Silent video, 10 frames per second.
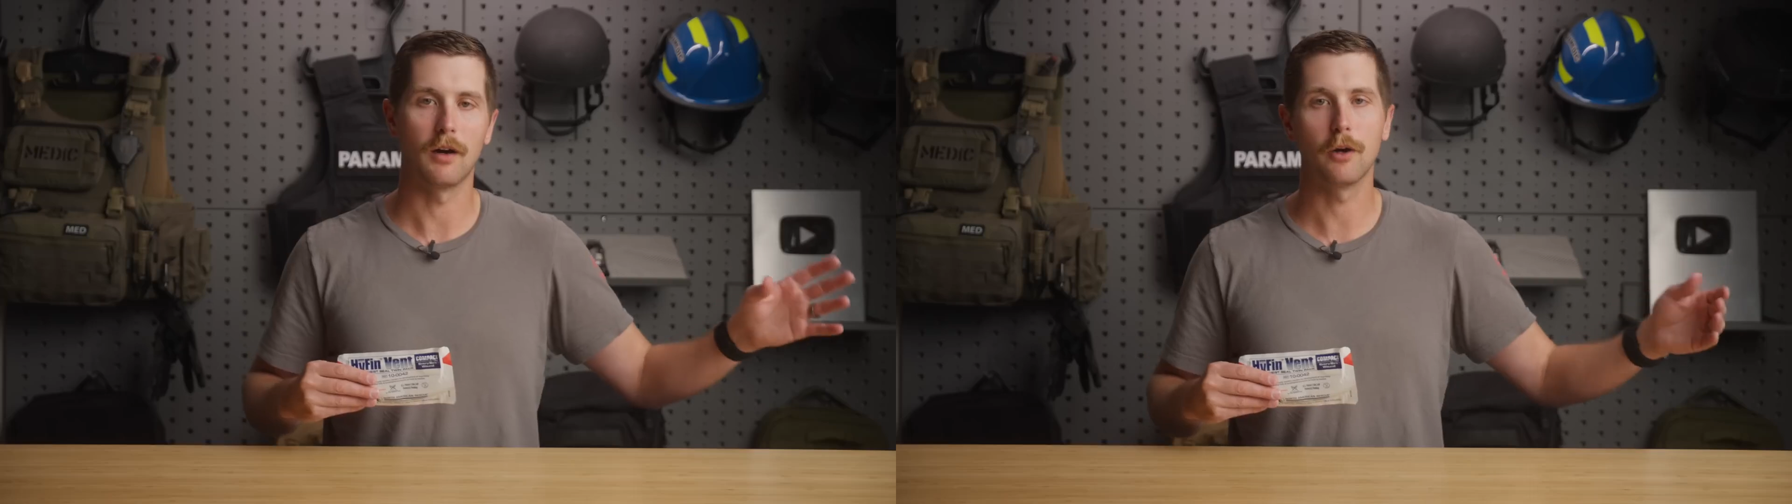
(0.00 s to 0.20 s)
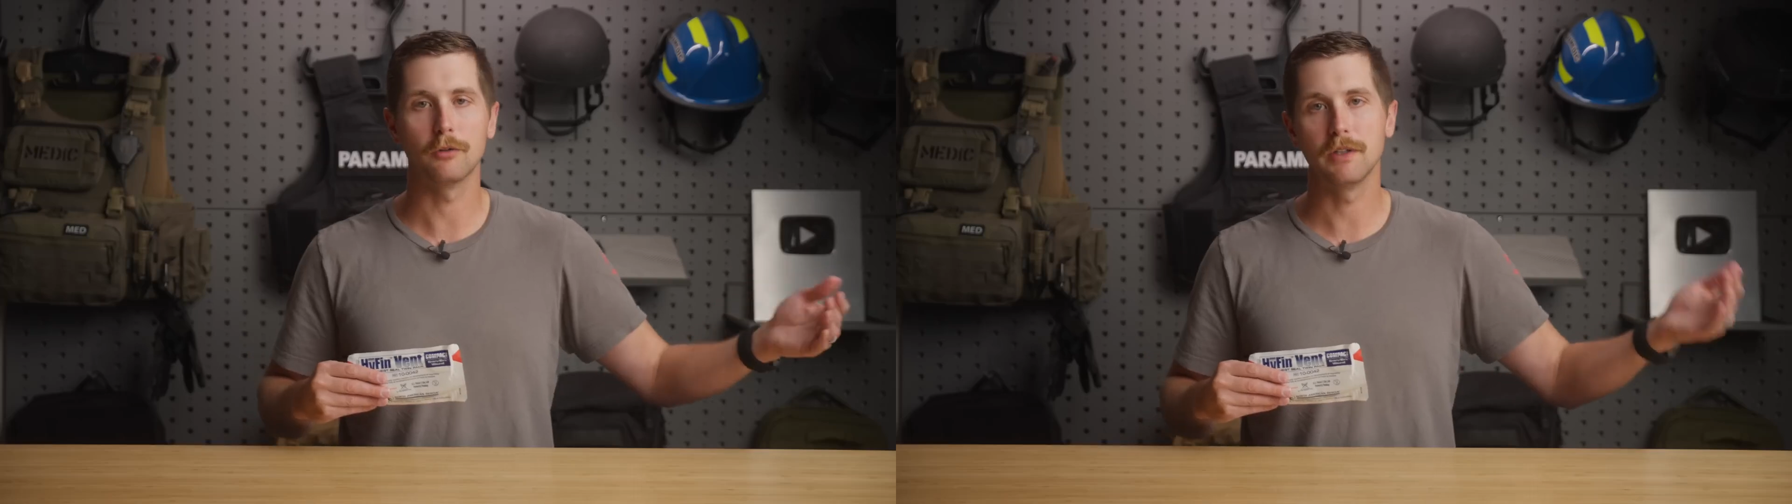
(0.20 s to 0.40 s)

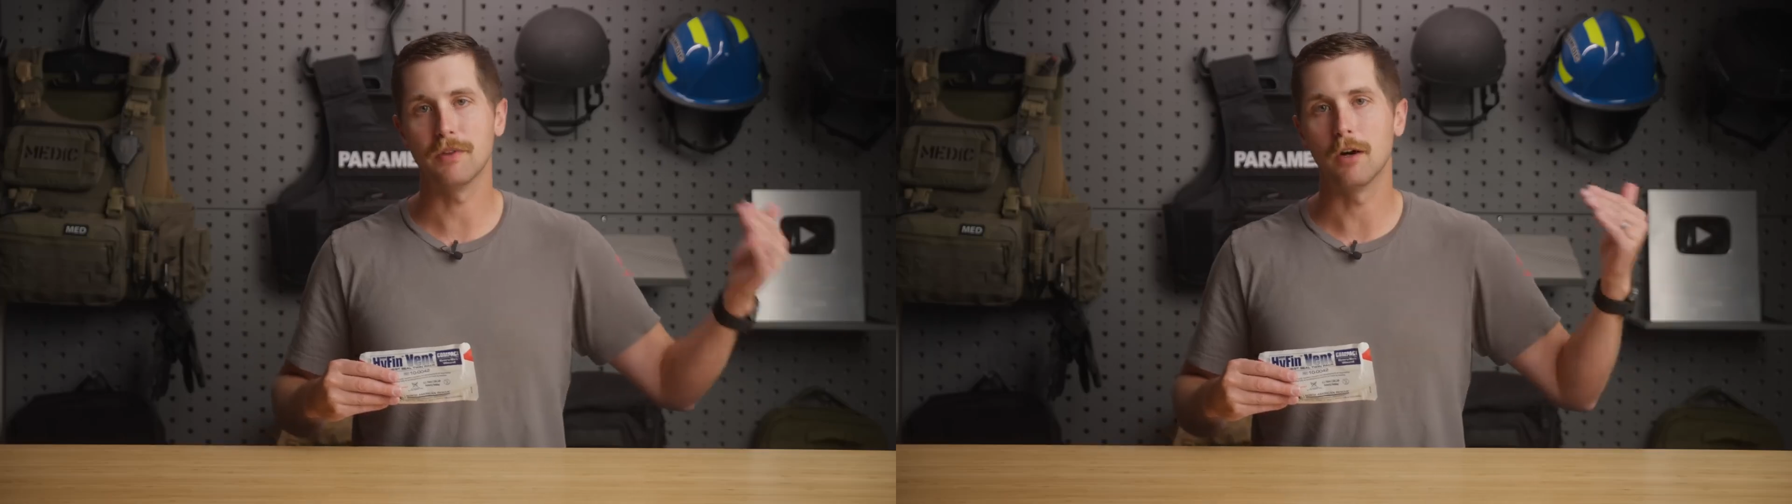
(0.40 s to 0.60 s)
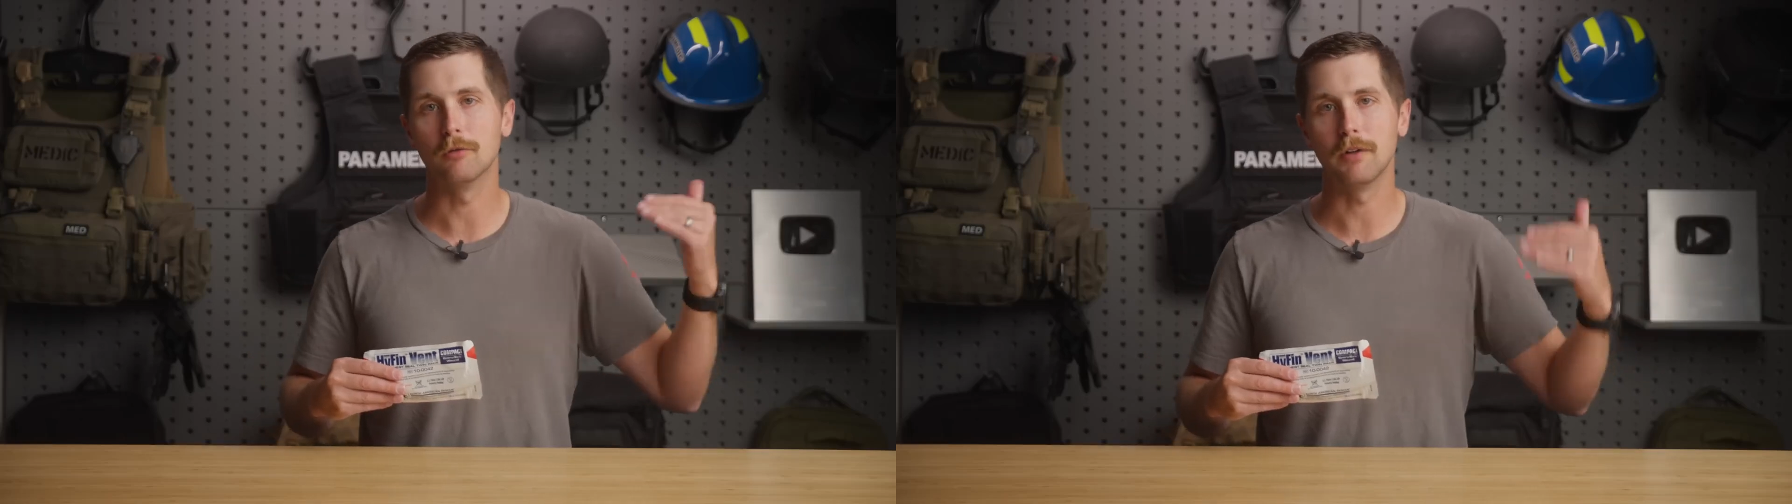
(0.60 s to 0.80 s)
I'll leave
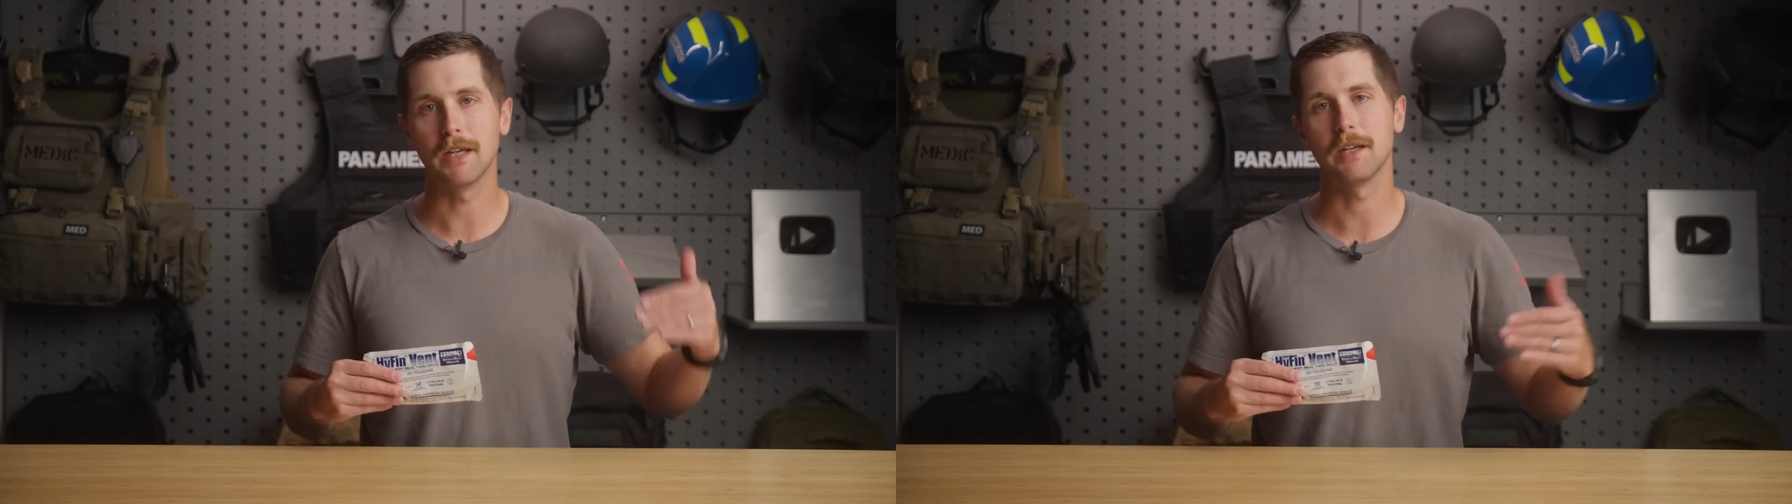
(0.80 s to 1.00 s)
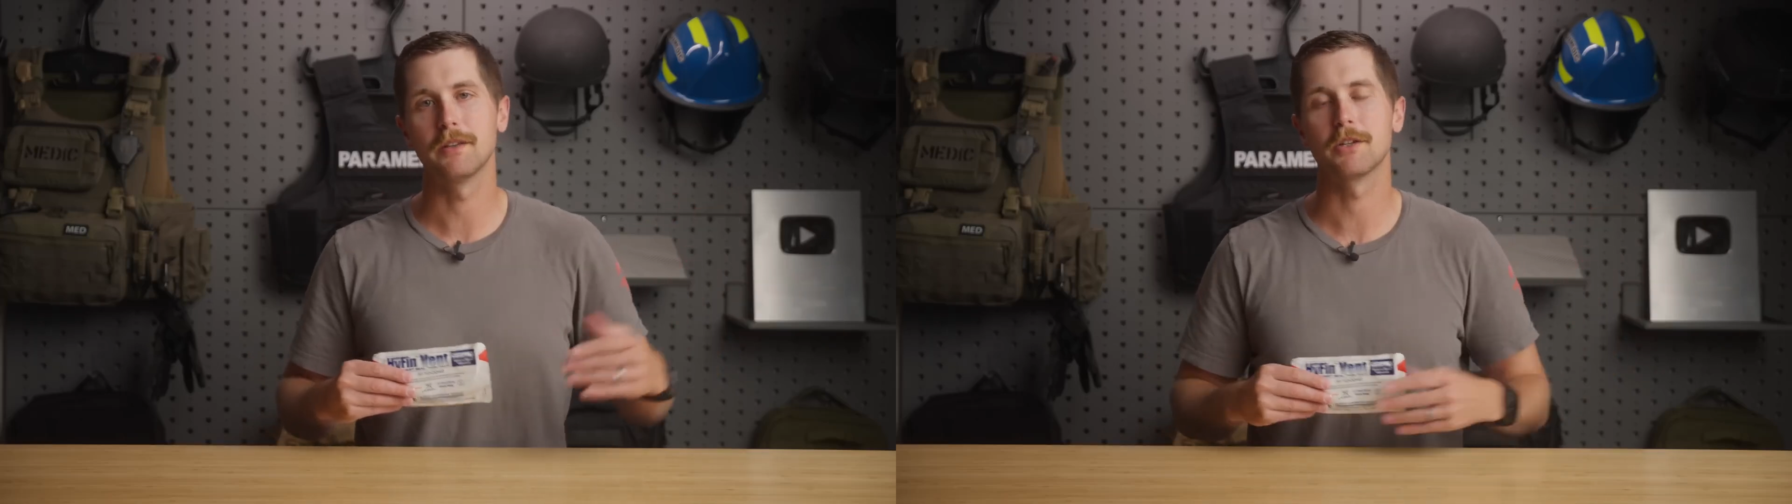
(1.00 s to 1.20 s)
a
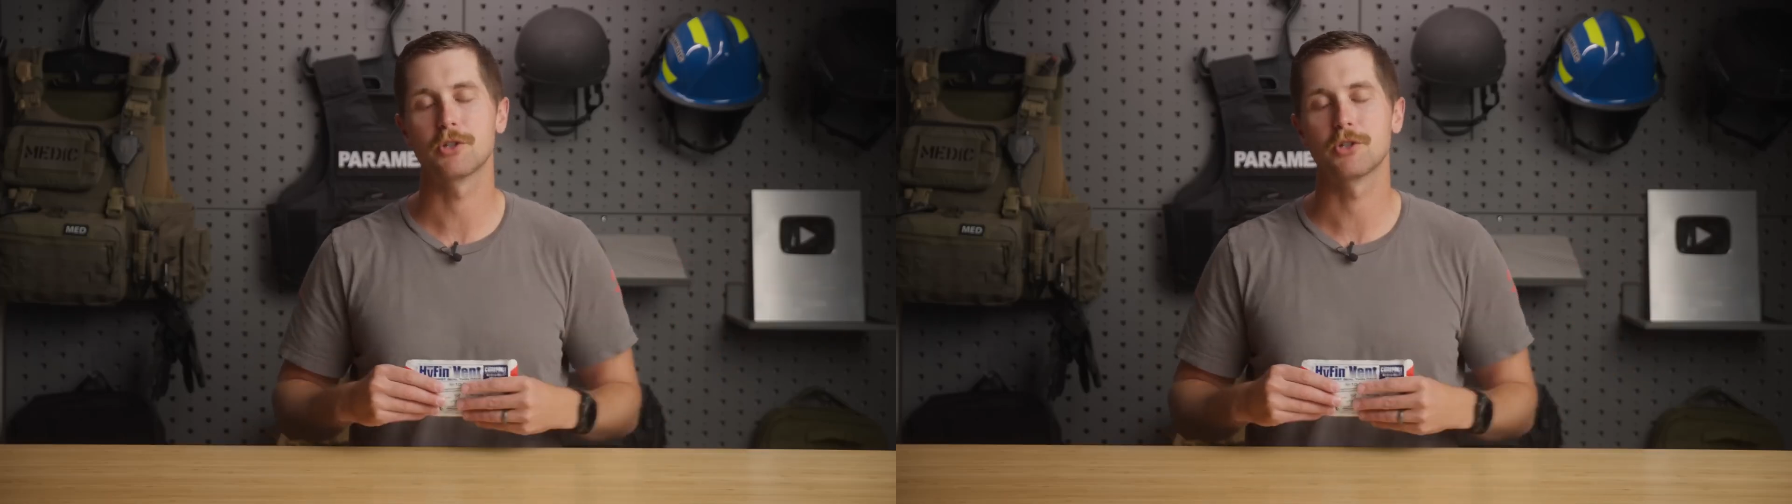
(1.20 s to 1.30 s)
link in the